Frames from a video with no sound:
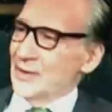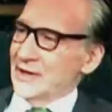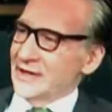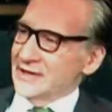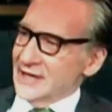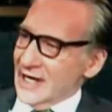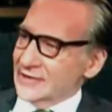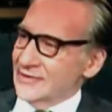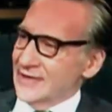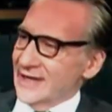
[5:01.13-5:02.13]
have been
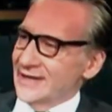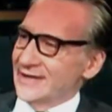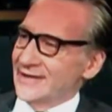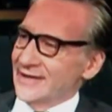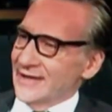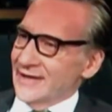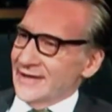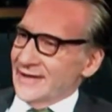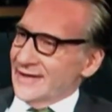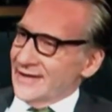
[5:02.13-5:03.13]
indoctrinated
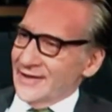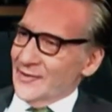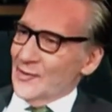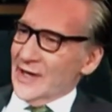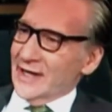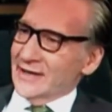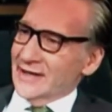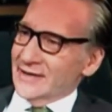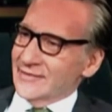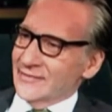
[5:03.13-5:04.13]
in a way
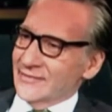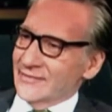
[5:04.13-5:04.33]
that.